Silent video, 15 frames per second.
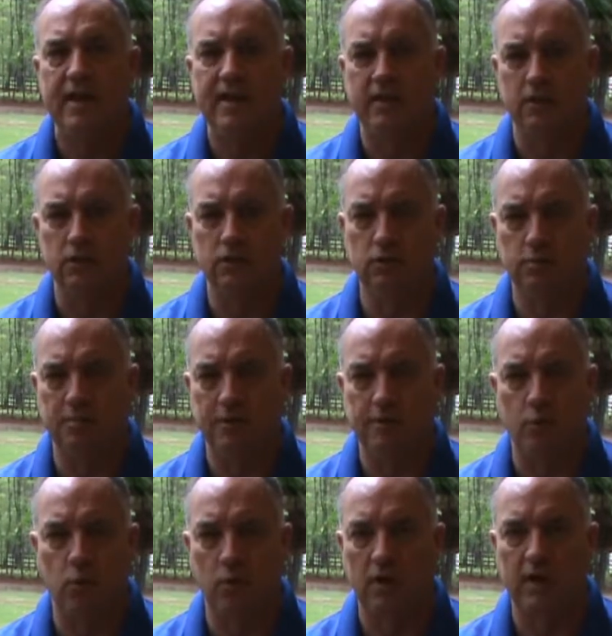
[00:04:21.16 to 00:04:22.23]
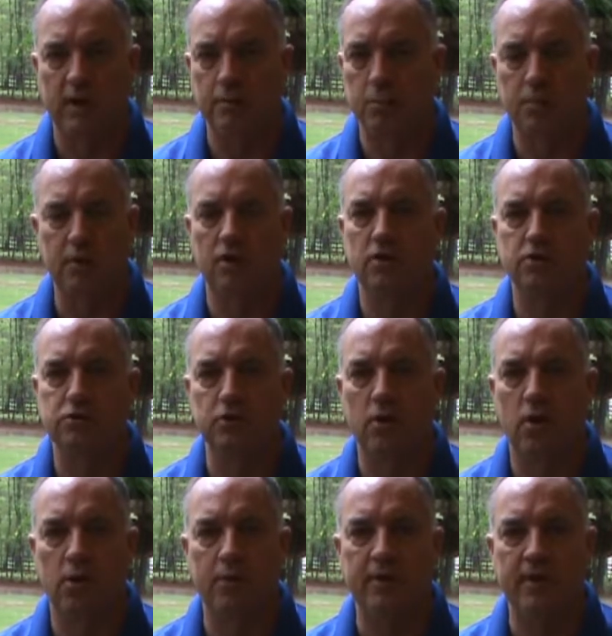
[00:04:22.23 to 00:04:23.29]
and a little bit more labor, because you're
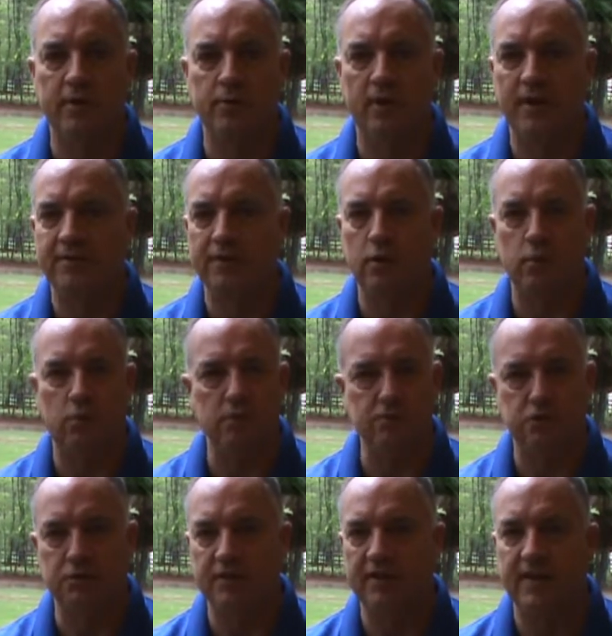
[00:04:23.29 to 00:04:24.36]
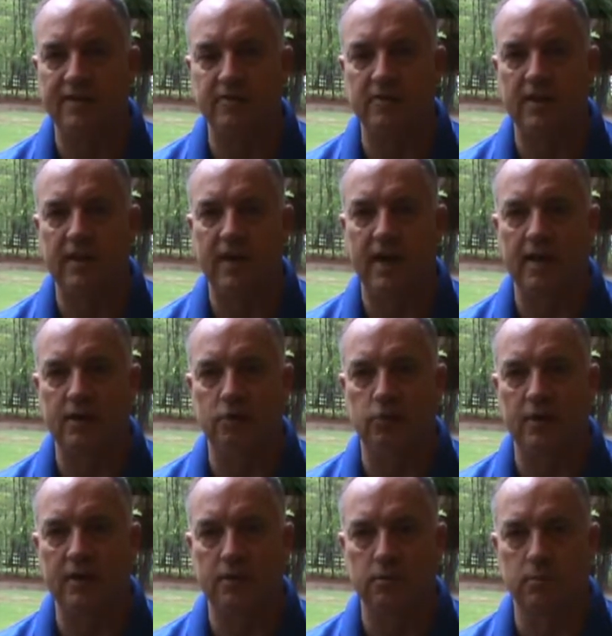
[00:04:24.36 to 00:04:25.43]
already right there once you get everything out of
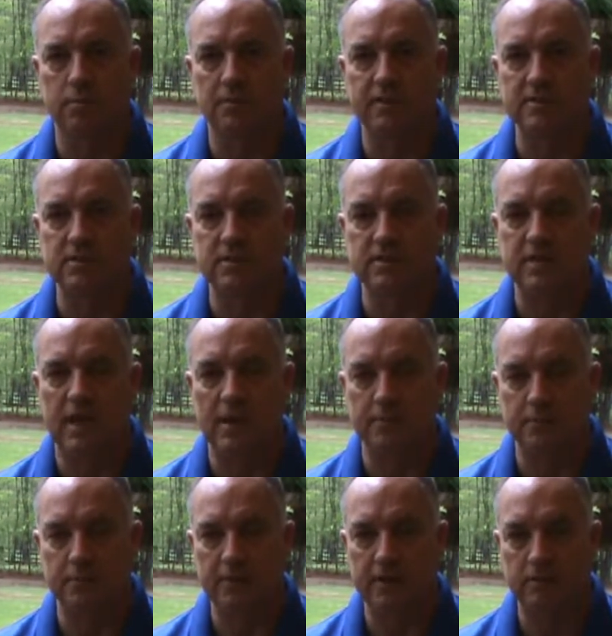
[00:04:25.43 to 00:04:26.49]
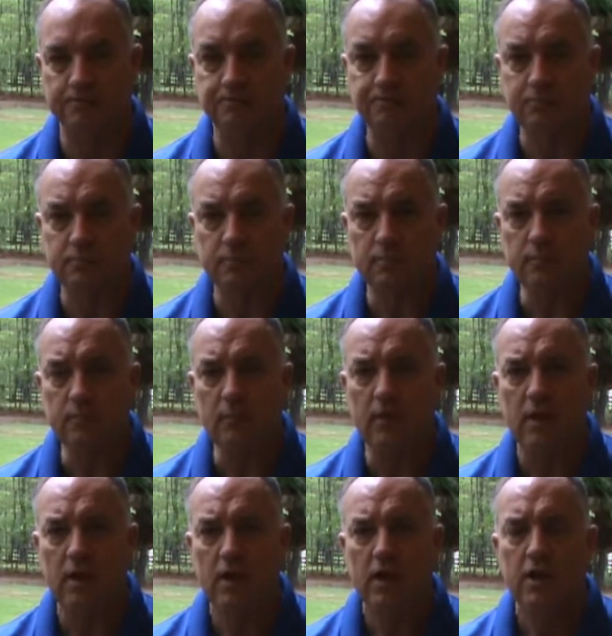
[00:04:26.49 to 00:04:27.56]
the way to replace the timing belt,
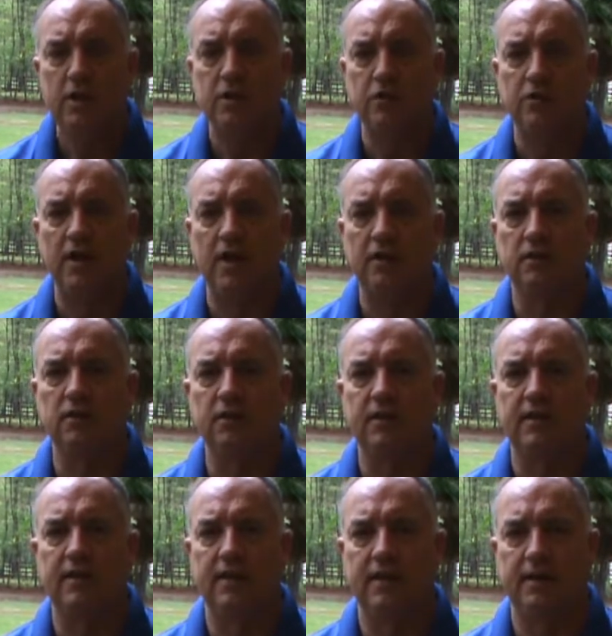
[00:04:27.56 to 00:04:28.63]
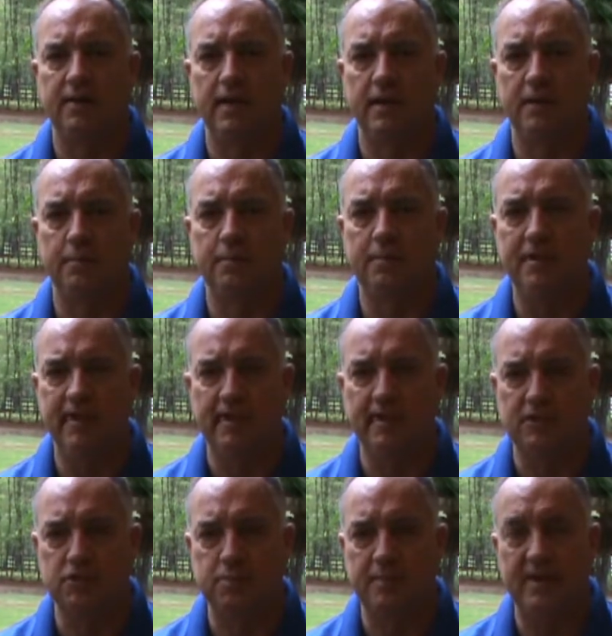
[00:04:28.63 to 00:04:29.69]
you're not looking at a big
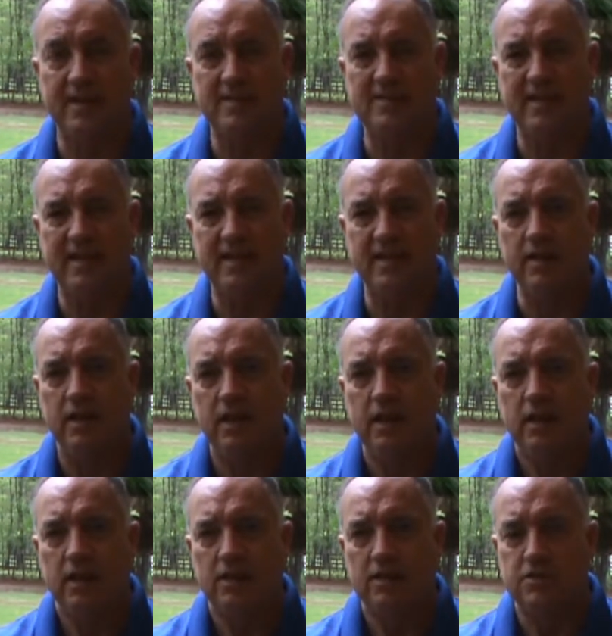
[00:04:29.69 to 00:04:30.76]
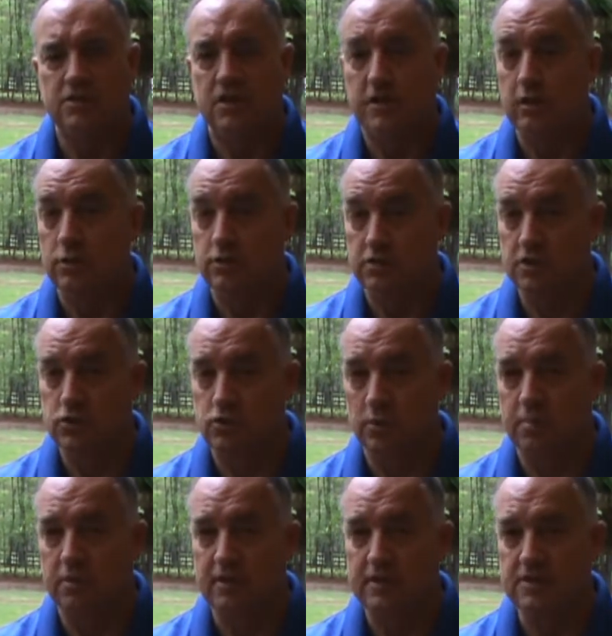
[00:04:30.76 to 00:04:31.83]
expense. And let's say you just
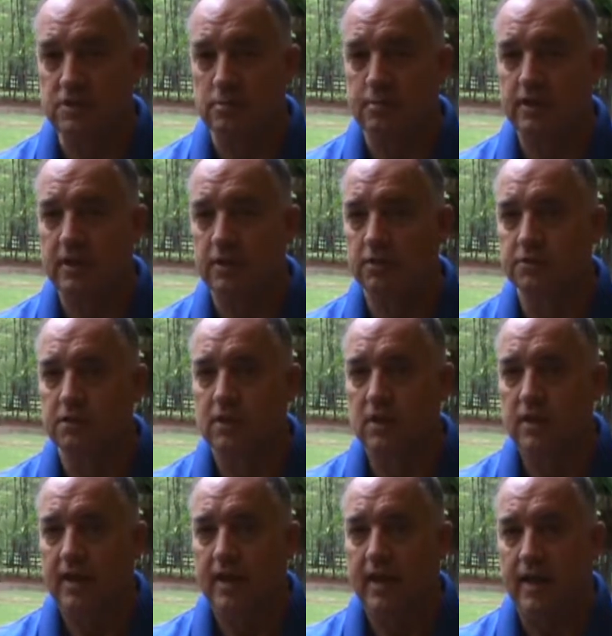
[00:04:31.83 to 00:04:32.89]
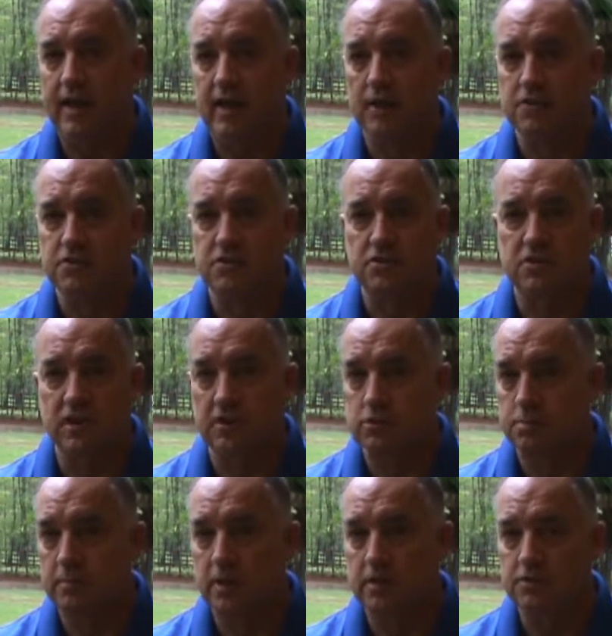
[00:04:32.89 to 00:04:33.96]
replace the belt and
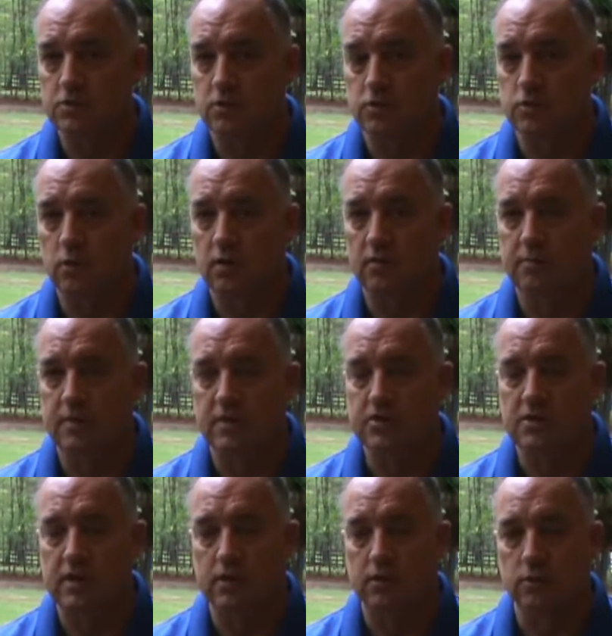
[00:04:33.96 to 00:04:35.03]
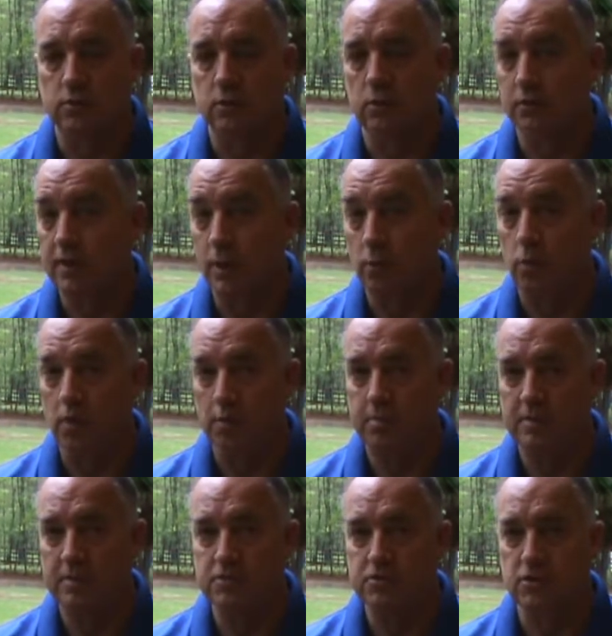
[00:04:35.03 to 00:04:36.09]
6 months or 12 months down the road that water
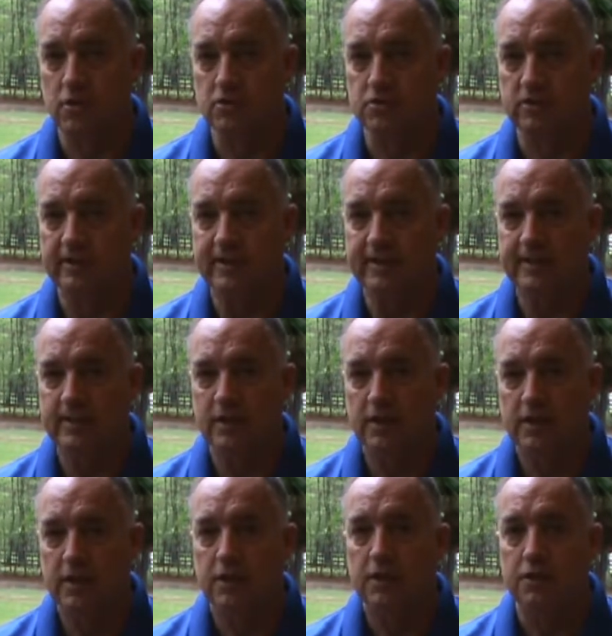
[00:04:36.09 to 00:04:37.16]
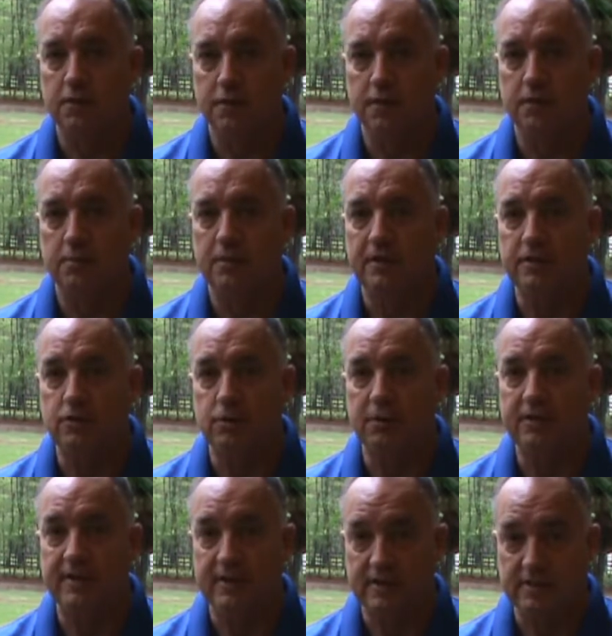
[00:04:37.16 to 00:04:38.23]
pump starts leaking, you're going to be
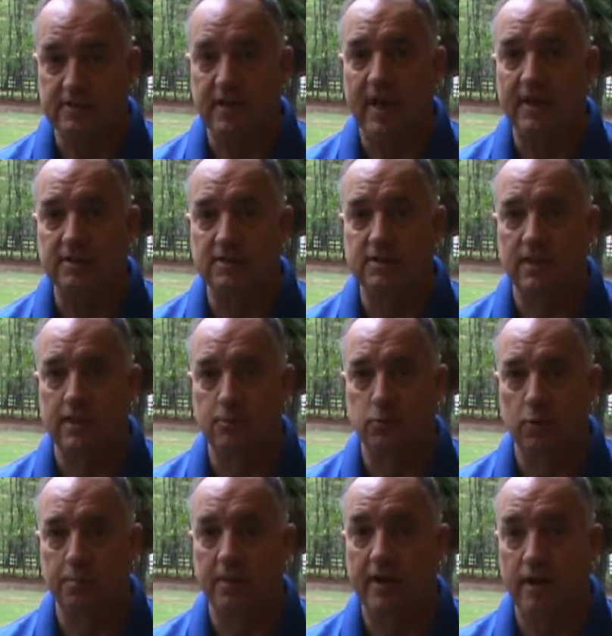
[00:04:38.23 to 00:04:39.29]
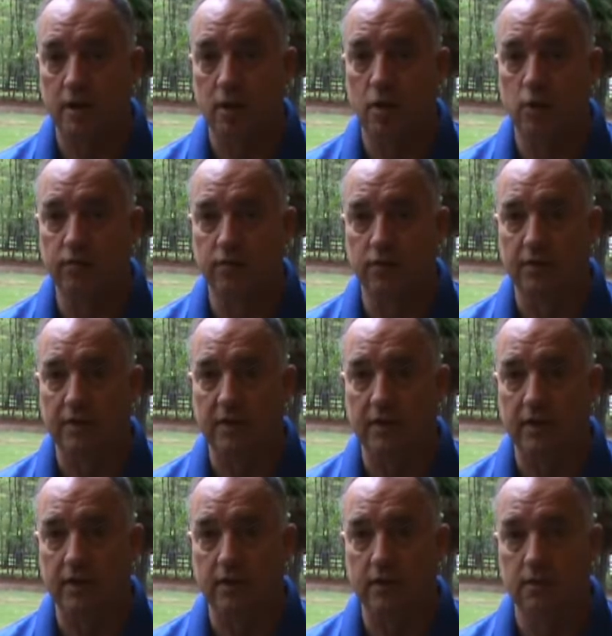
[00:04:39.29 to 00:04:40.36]
doing the exact same repair over
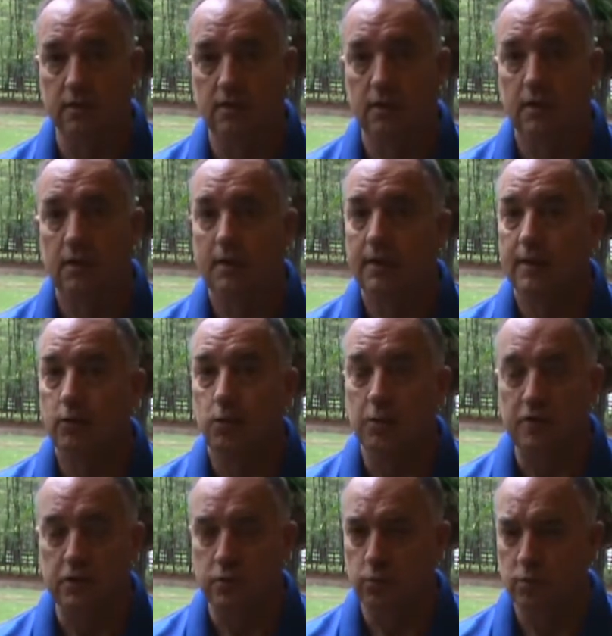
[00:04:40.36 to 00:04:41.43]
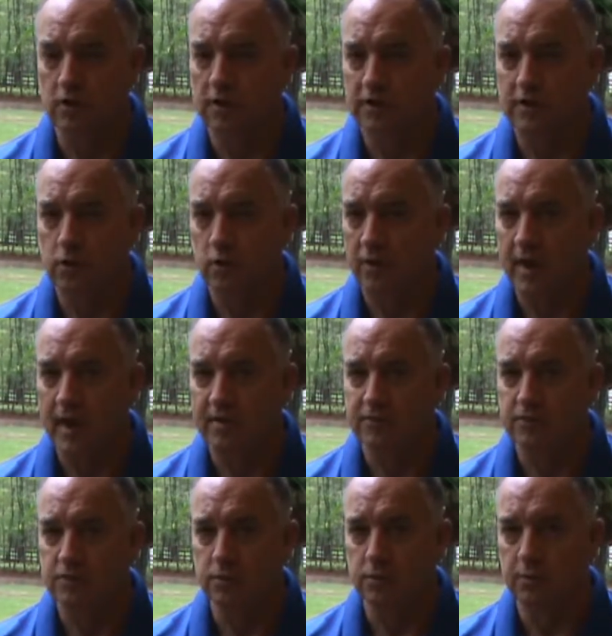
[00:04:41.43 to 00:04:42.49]
again when you really don't
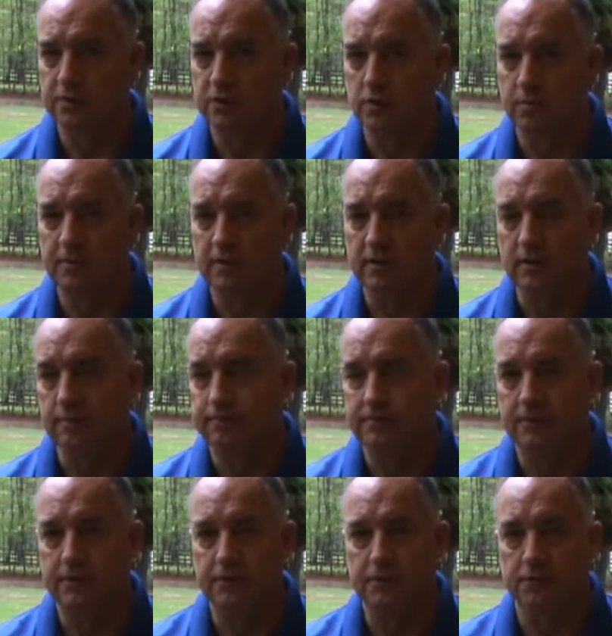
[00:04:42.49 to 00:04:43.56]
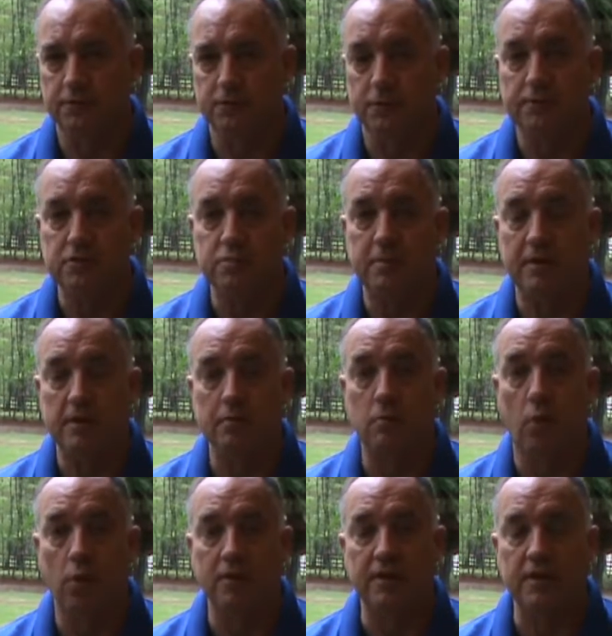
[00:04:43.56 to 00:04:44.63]
have to, and you'll be spending
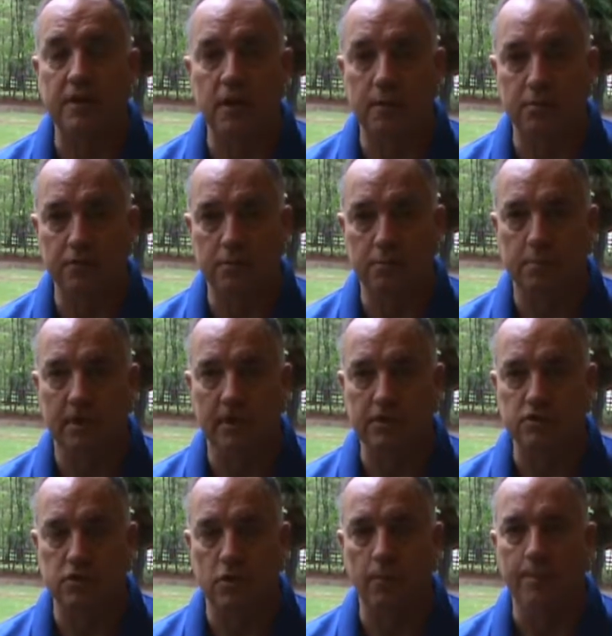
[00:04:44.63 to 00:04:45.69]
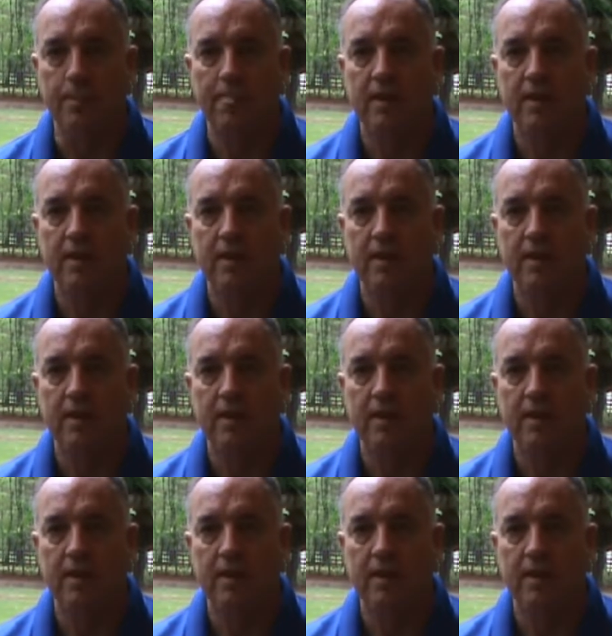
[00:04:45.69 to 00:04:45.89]
more than double your money. So